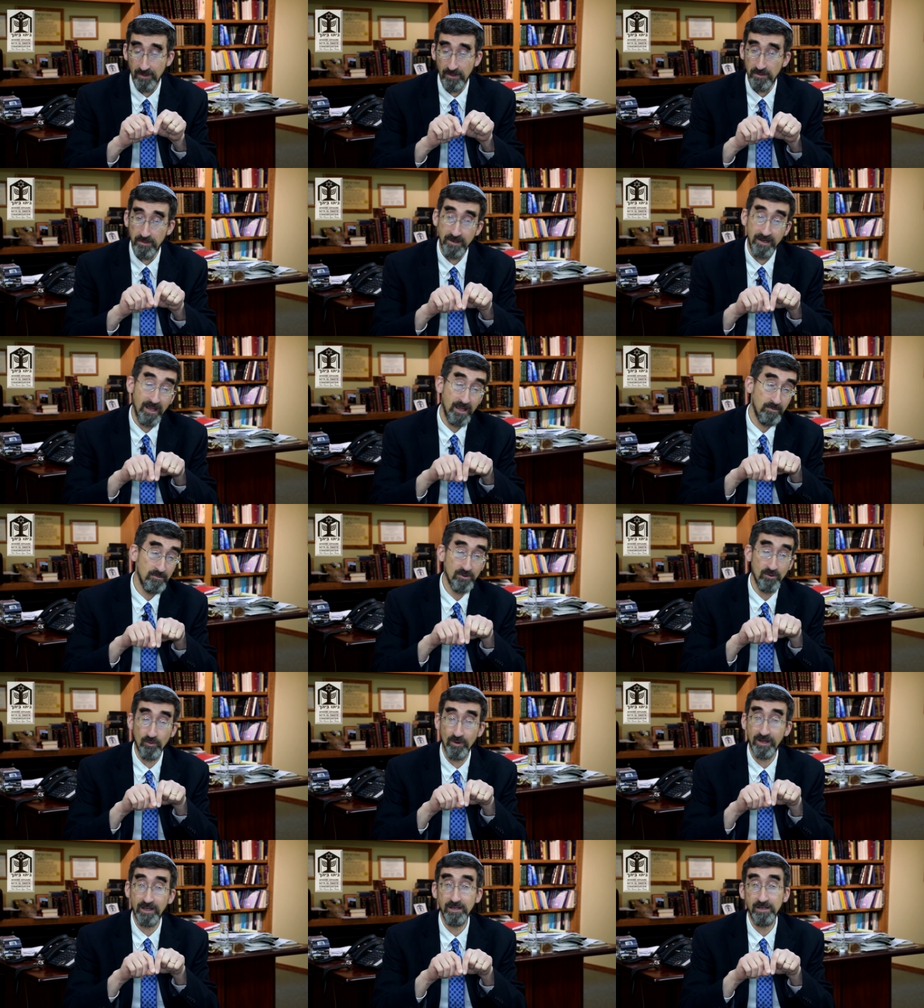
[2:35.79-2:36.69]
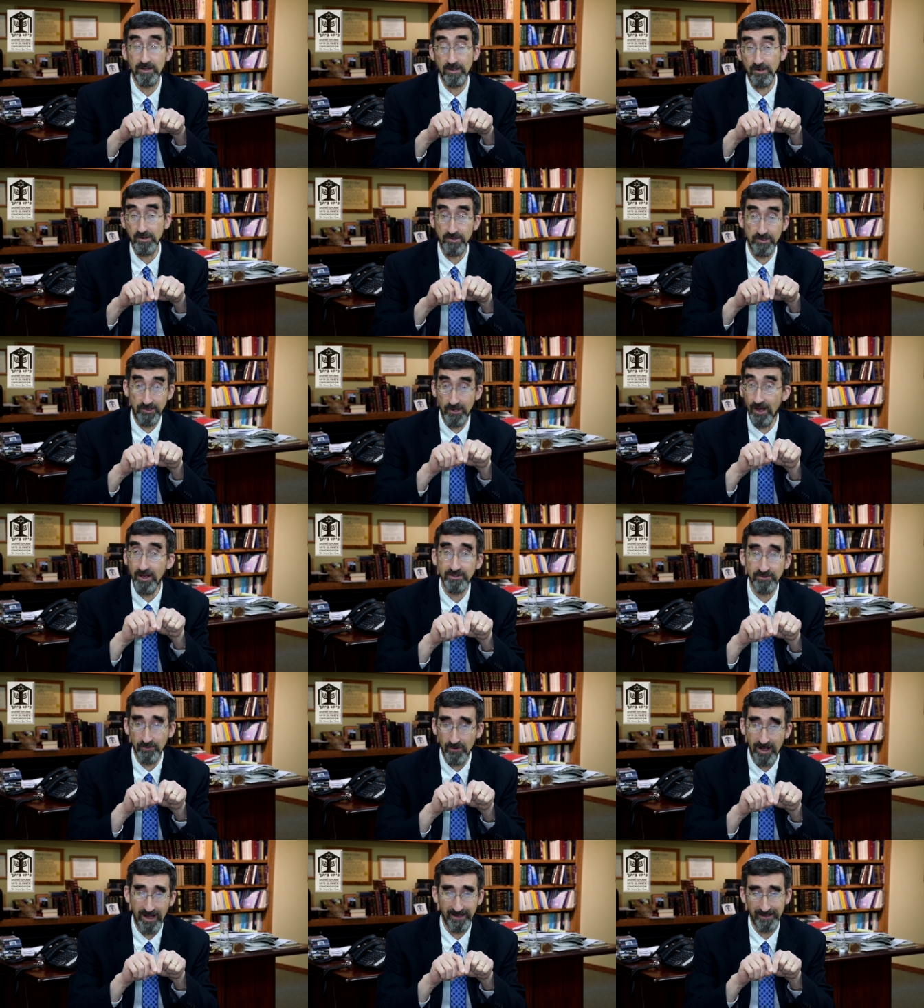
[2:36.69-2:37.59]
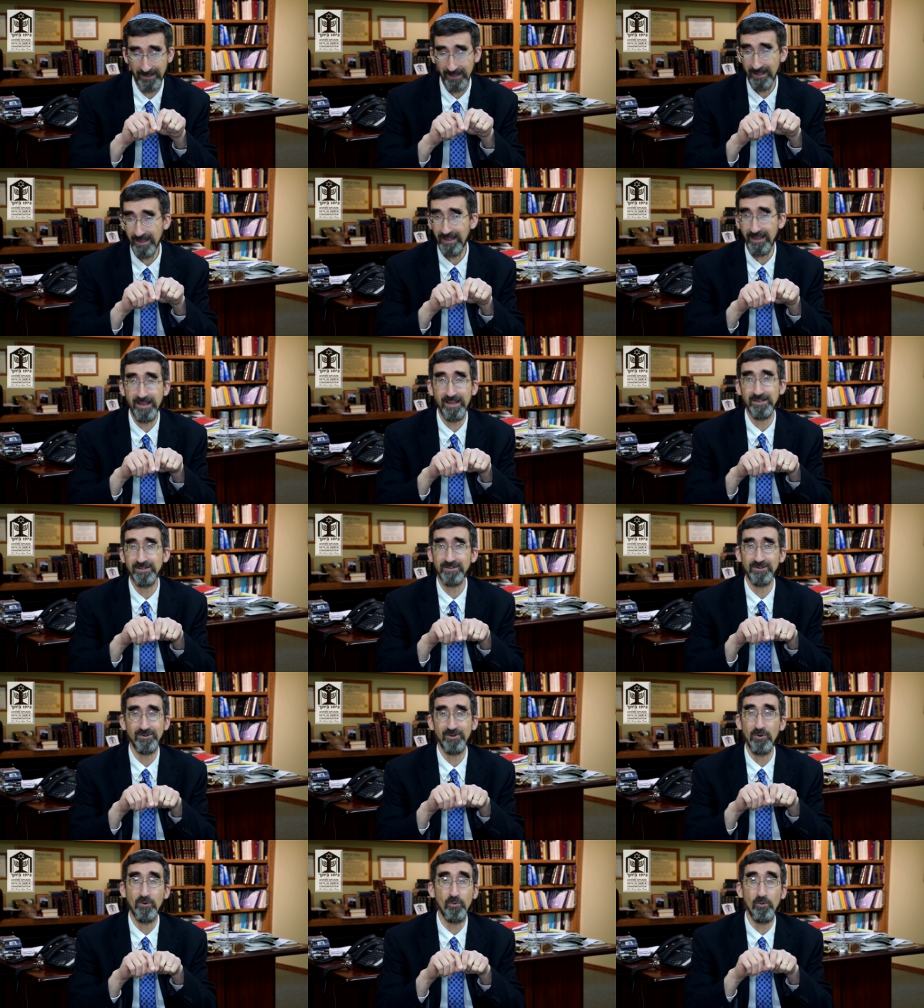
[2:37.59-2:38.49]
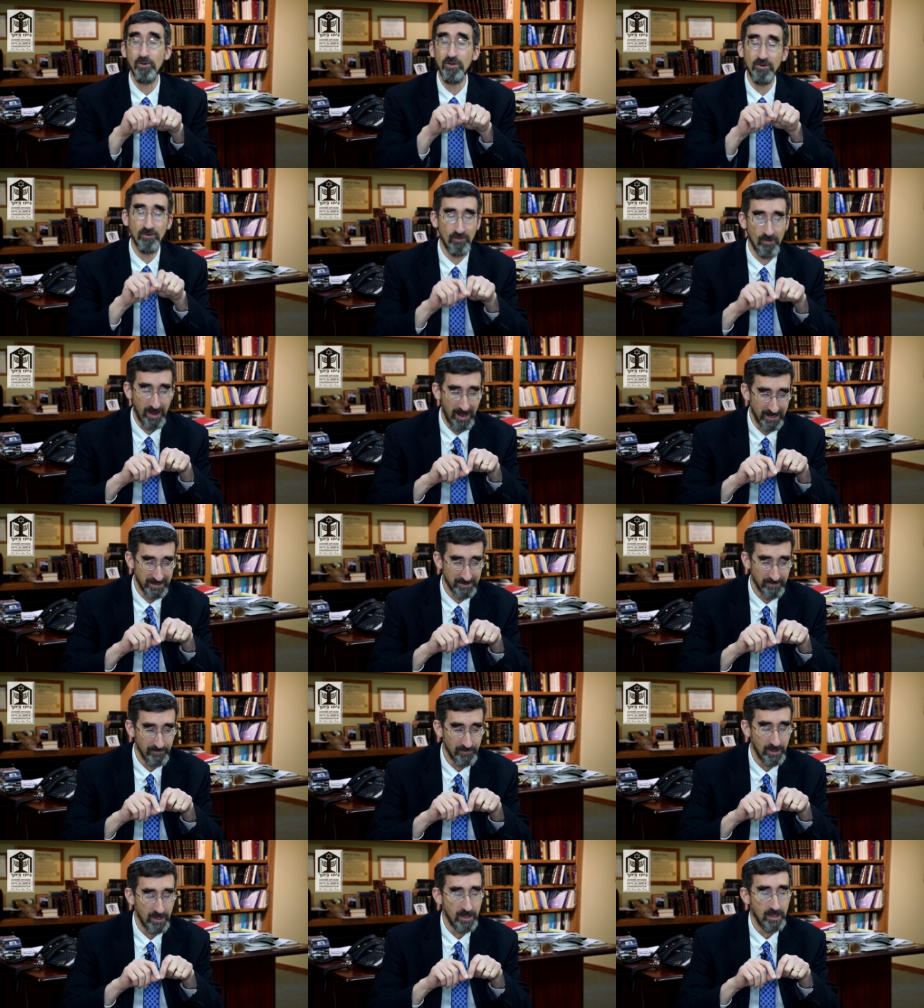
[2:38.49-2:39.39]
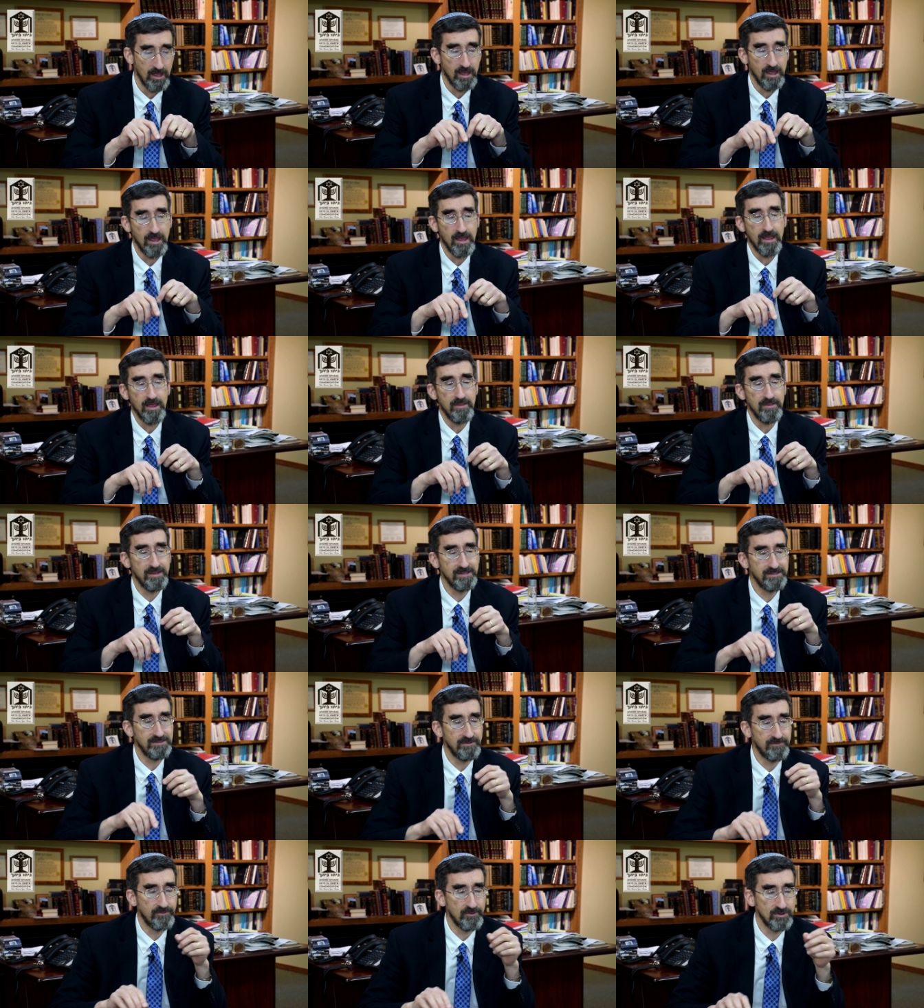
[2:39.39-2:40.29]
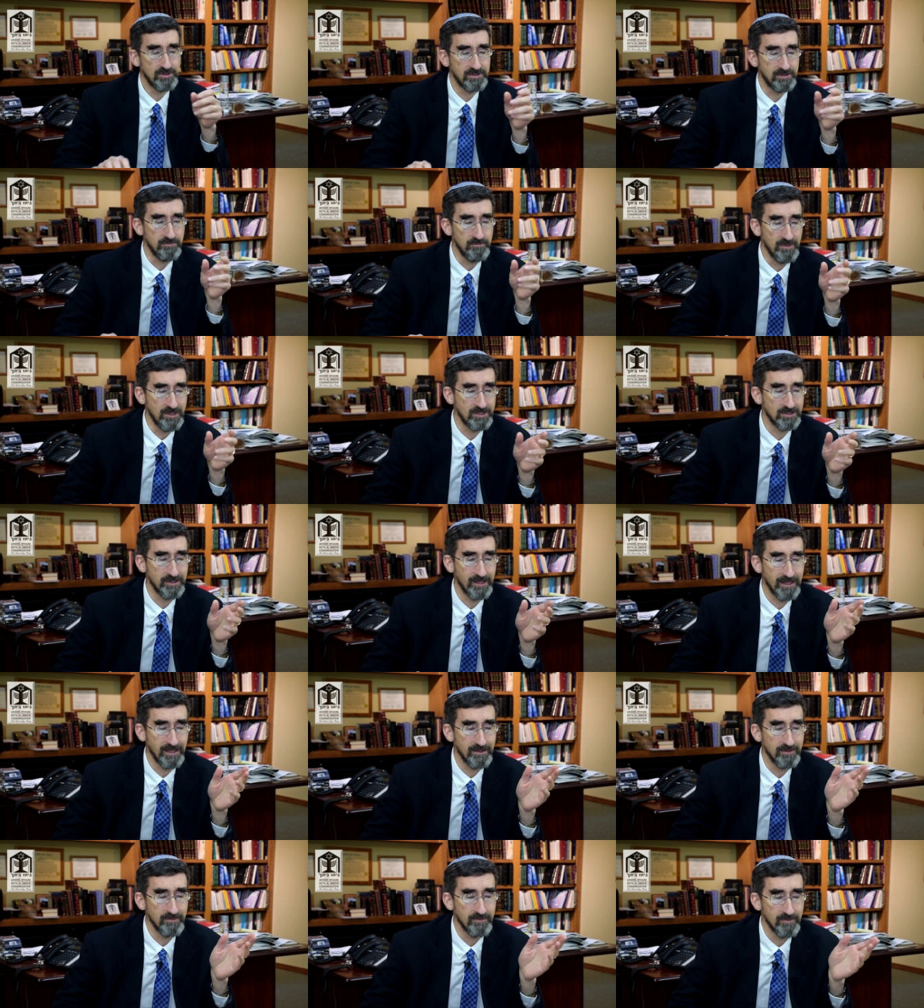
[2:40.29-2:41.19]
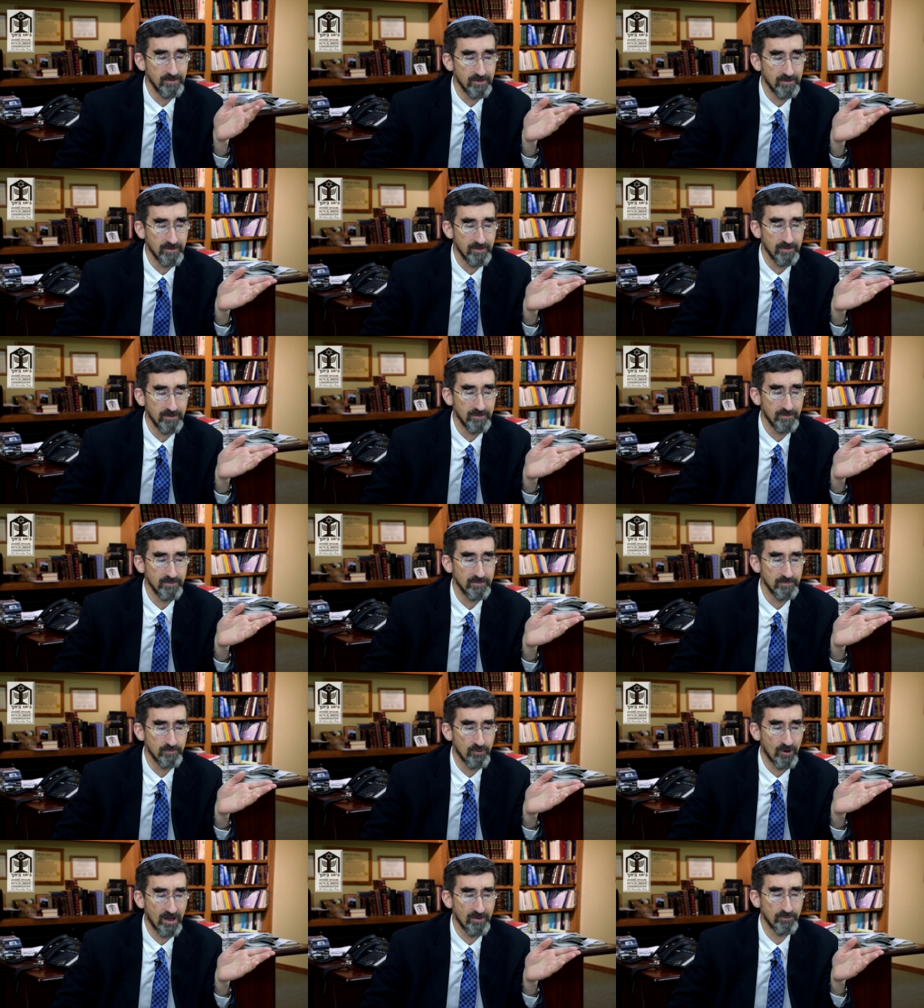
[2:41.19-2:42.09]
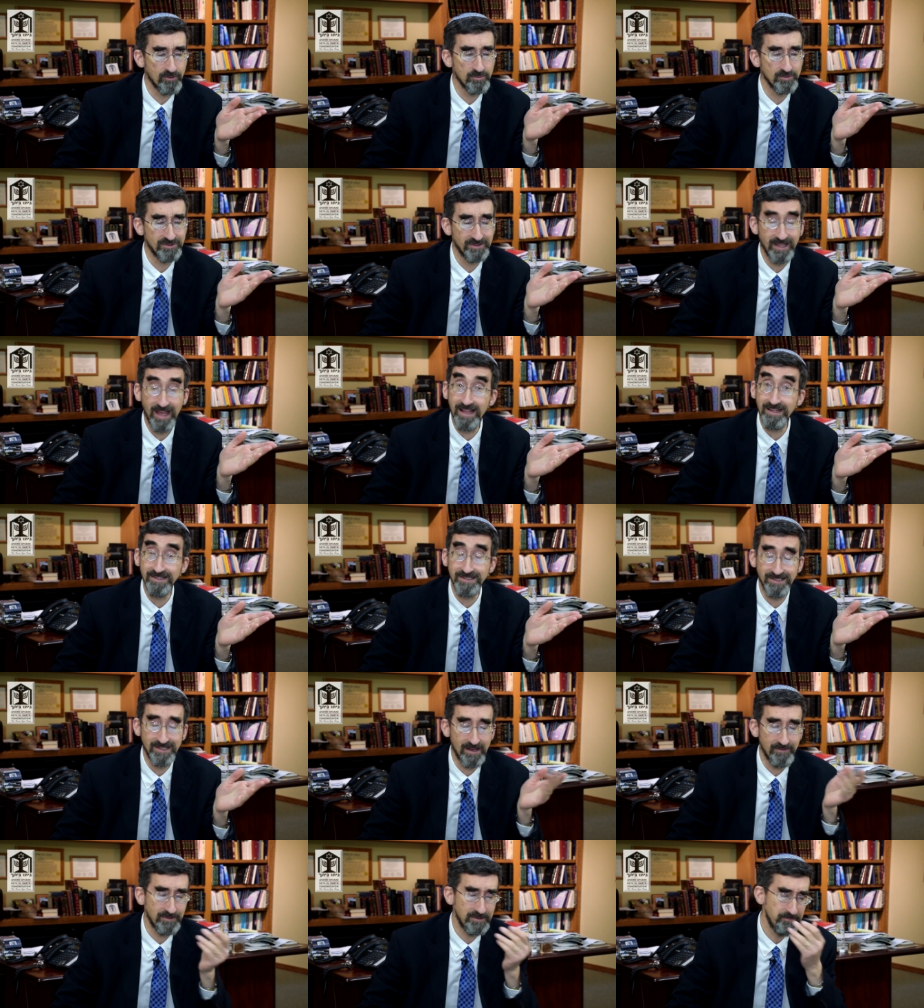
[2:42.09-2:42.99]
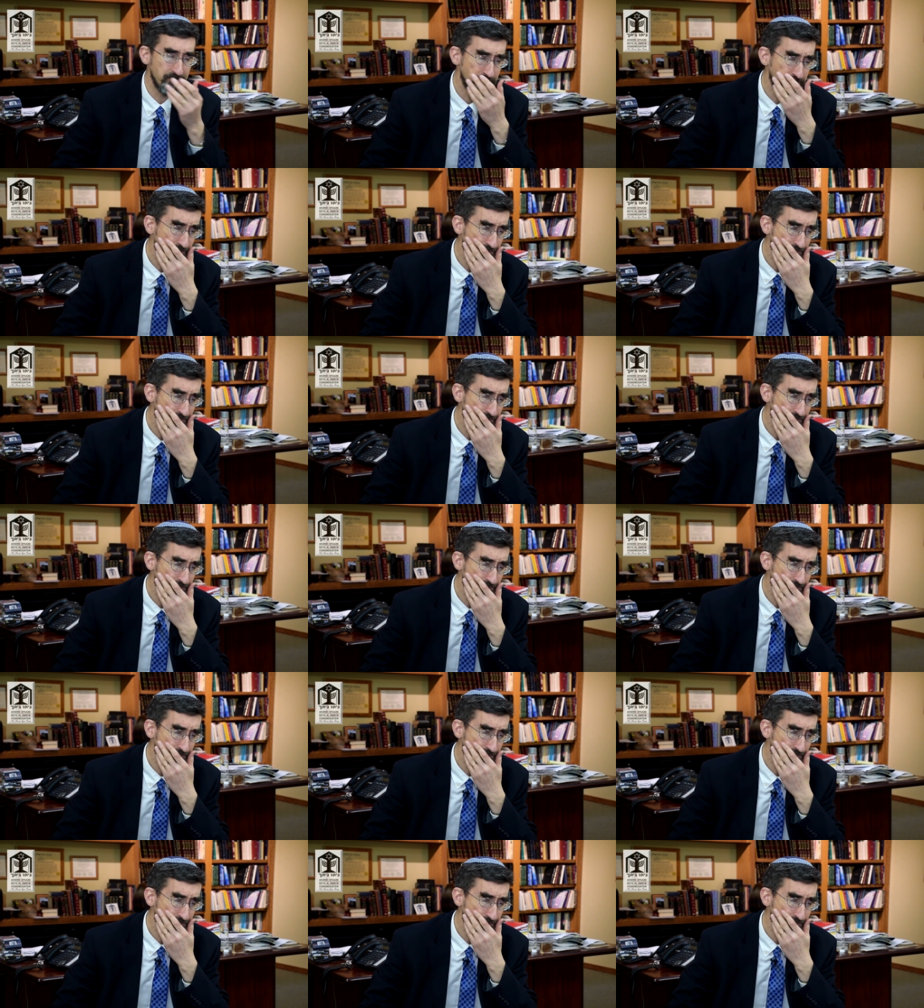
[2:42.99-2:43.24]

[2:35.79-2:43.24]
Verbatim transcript: The name of the wicked does rot. It will rot. This is a verse in Mishle, Proverbs 10.7.